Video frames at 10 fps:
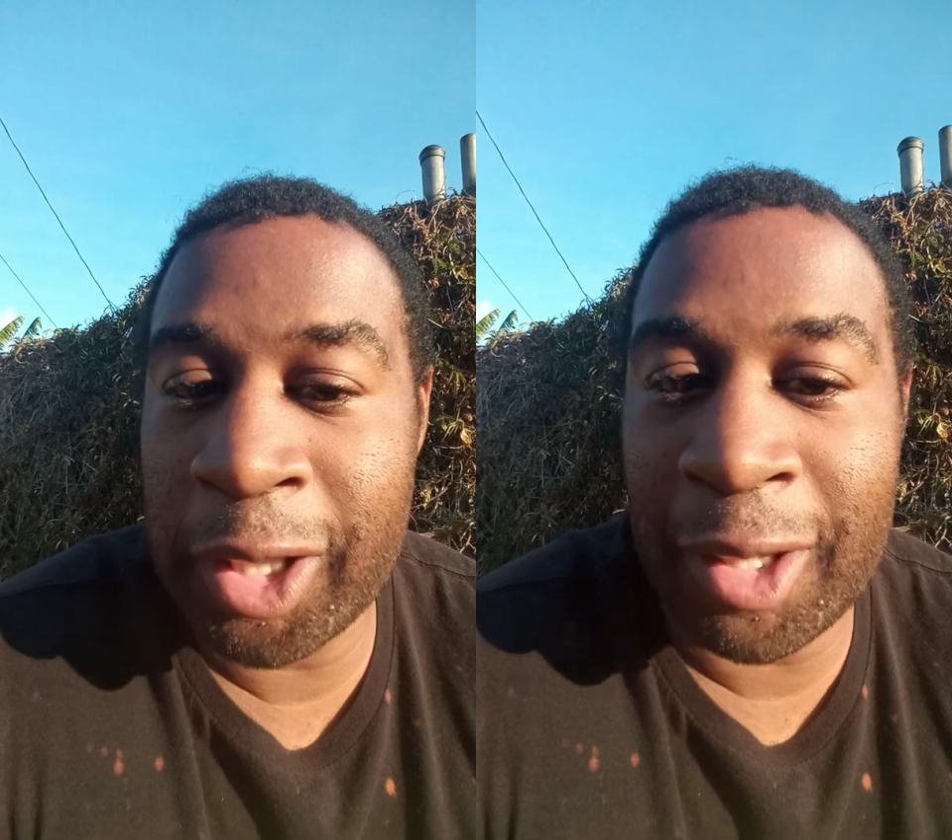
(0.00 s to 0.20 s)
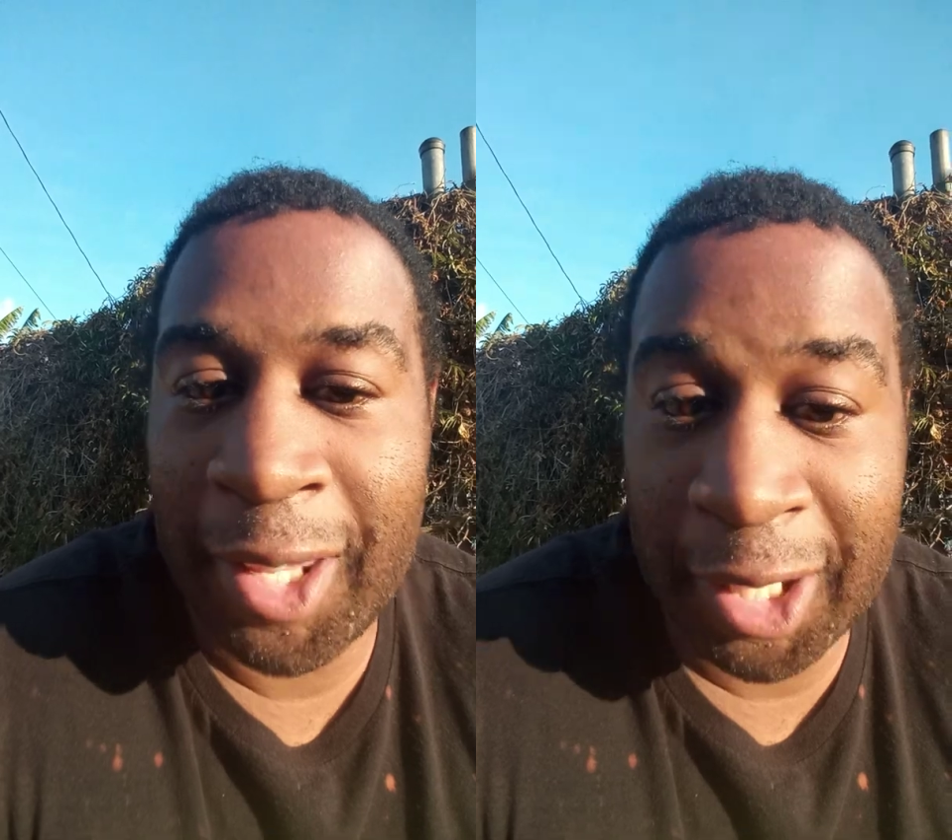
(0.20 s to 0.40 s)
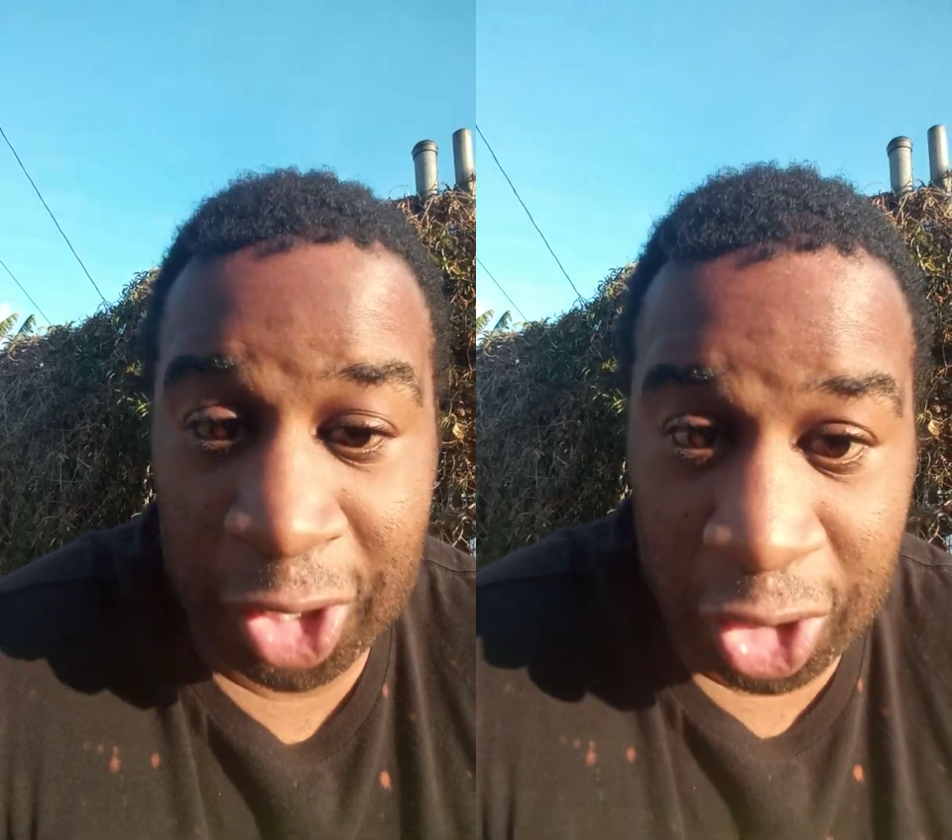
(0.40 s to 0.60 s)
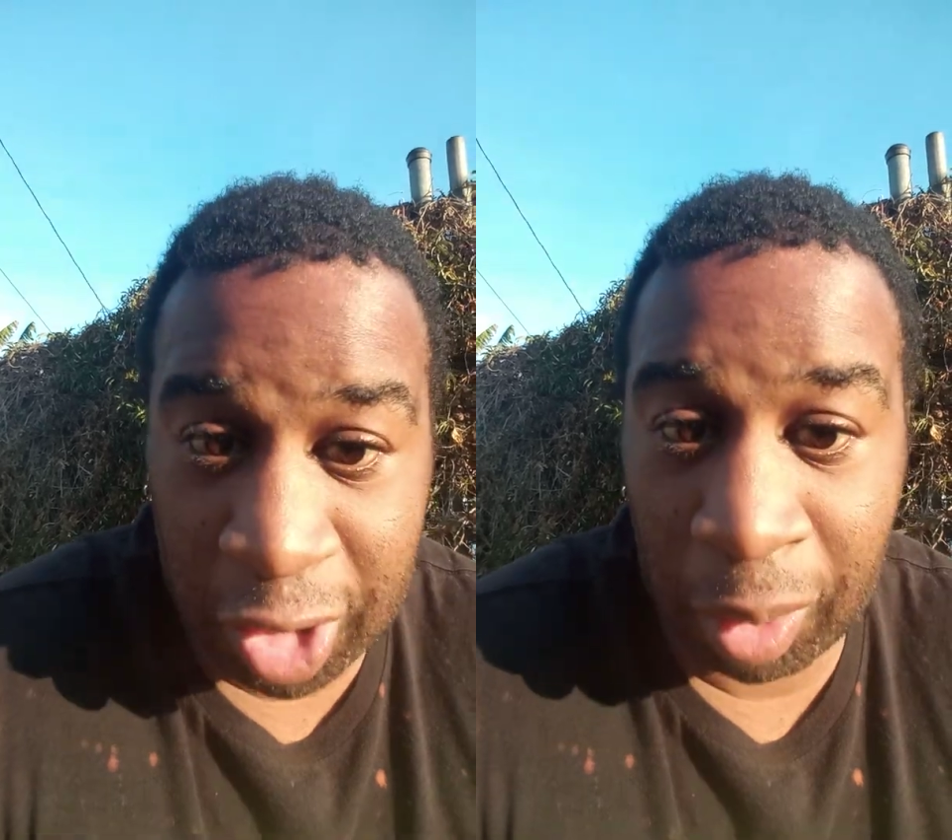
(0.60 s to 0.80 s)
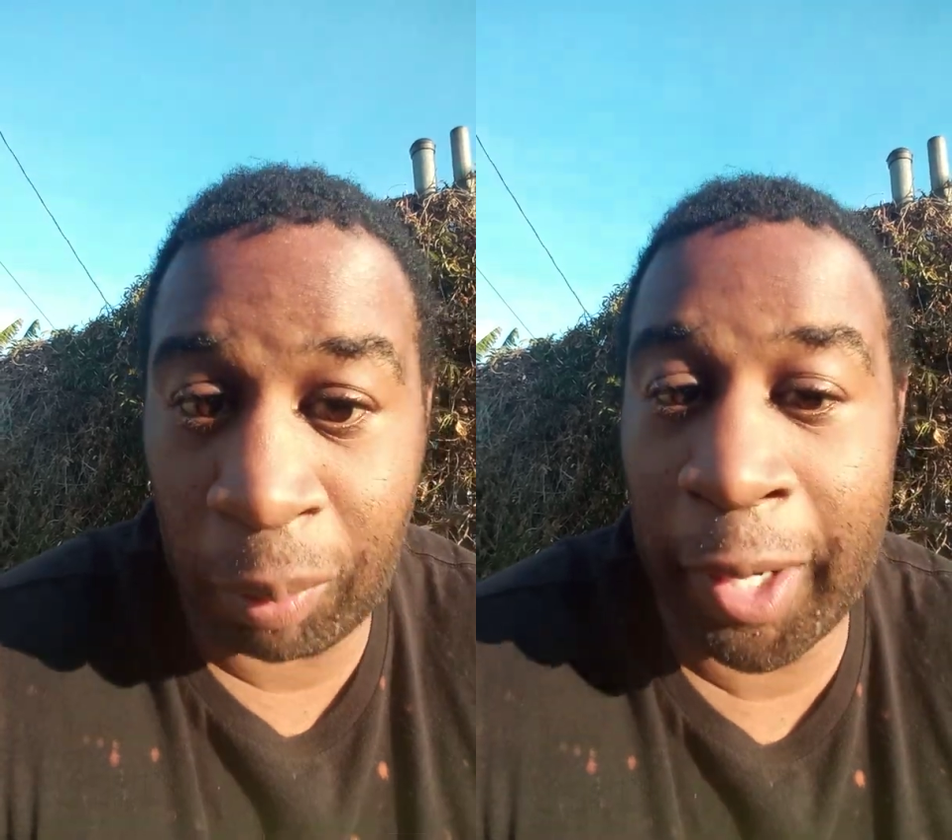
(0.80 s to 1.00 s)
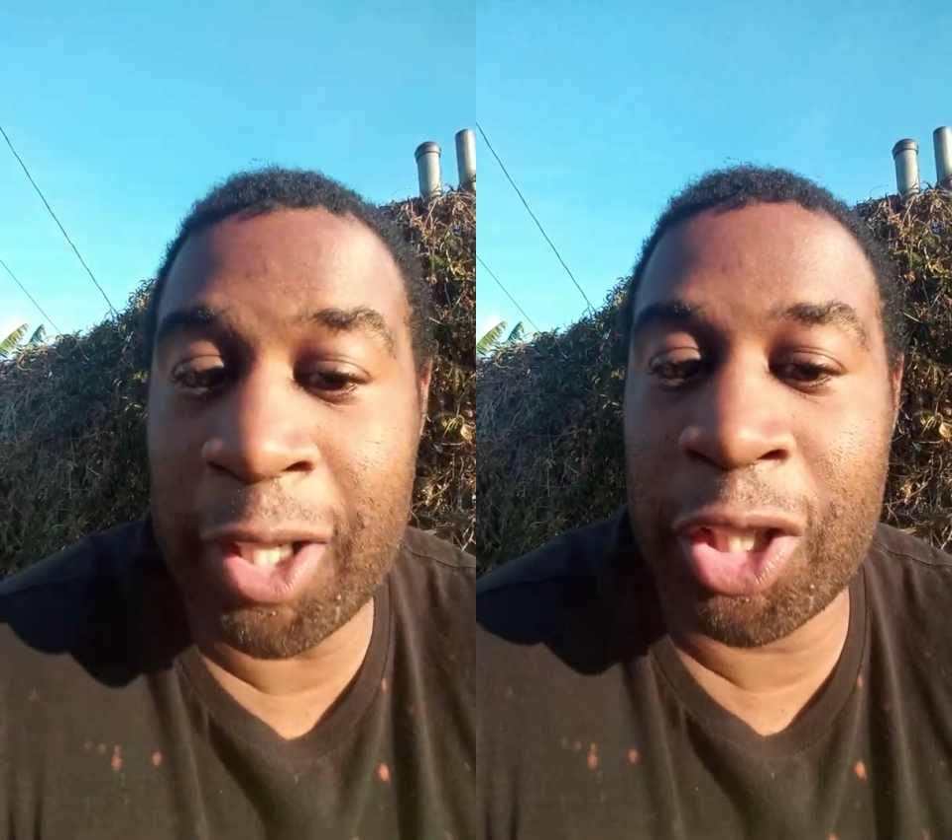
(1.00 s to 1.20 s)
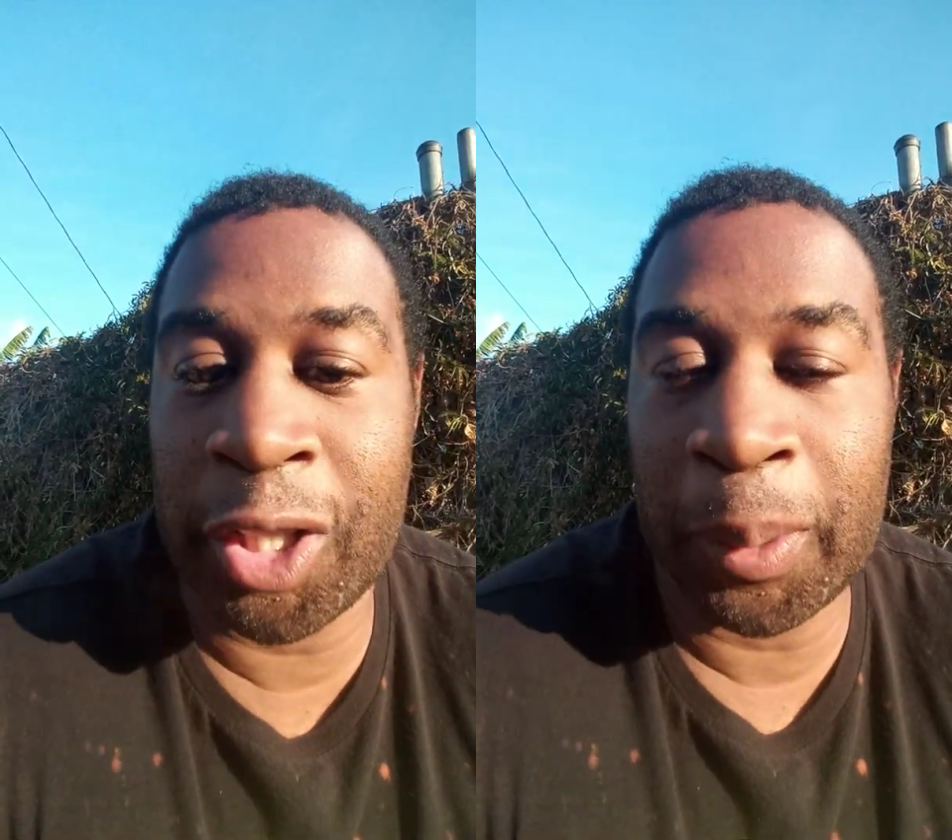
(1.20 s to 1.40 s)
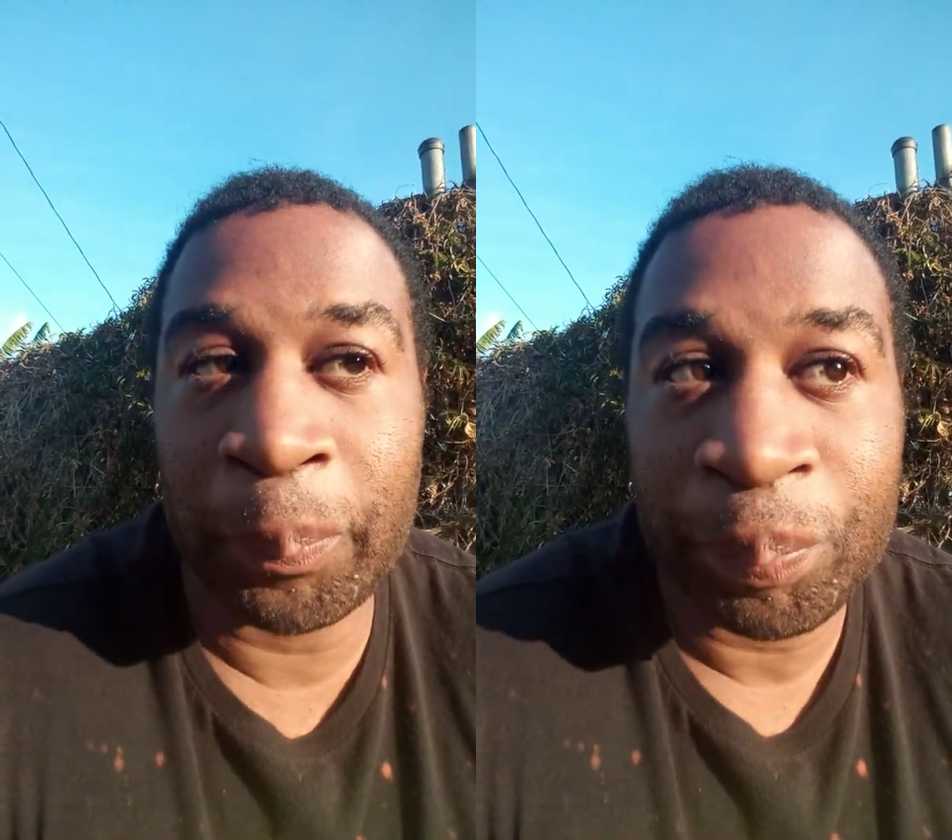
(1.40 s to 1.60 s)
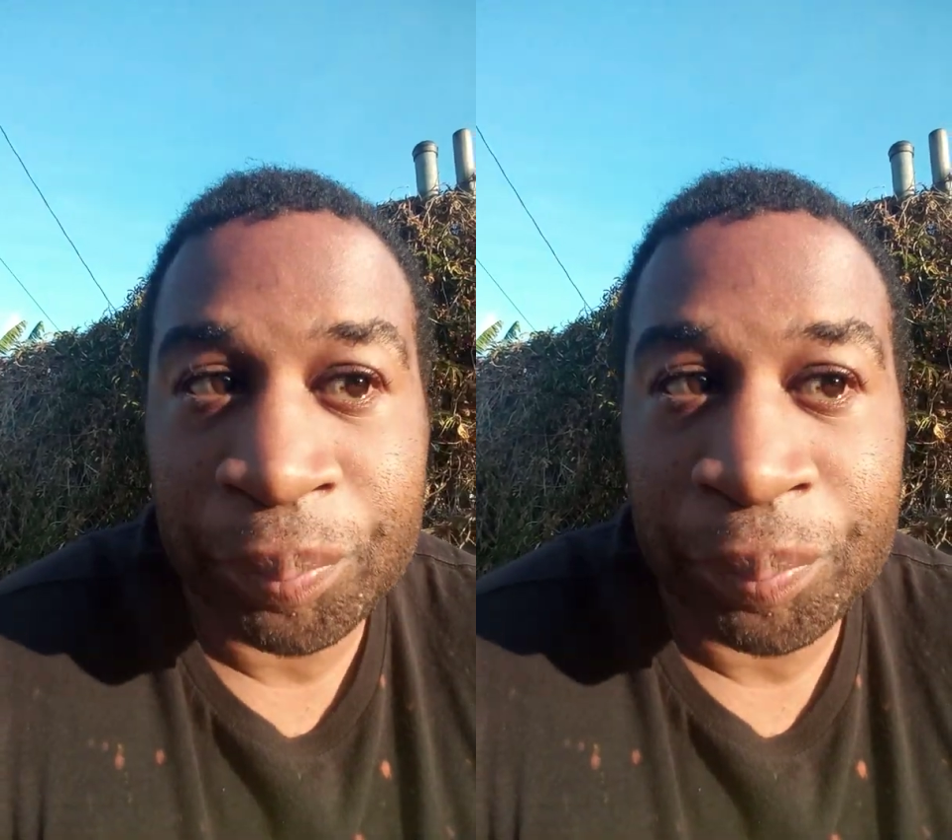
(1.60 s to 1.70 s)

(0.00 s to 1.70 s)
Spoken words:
the next generation.